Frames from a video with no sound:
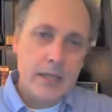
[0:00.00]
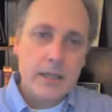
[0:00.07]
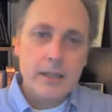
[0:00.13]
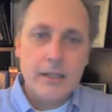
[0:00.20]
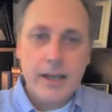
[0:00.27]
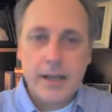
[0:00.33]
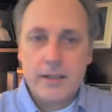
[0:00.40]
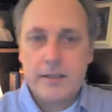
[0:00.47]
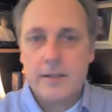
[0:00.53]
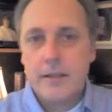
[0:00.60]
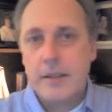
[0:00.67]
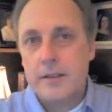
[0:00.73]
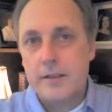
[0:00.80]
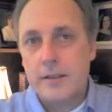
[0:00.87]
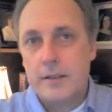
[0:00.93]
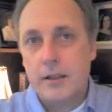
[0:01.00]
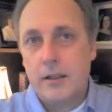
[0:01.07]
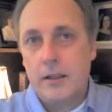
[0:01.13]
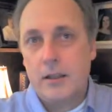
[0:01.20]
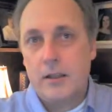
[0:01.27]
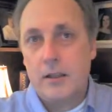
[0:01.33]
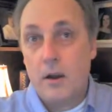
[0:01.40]
Next is
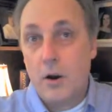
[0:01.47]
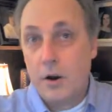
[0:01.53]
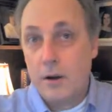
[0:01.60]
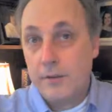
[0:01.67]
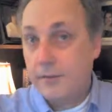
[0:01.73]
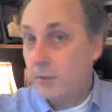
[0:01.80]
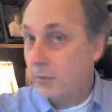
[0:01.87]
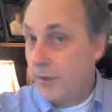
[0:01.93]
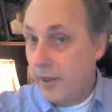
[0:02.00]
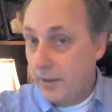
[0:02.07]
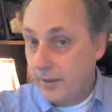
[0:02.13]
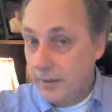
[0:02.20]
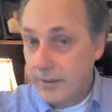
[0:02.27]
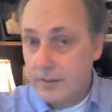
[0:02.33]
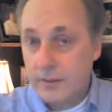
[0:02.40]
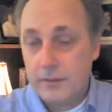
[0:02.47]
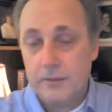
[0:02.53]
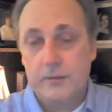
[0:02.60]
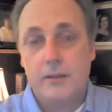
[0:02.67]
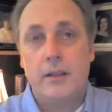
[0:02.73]
R for relevance.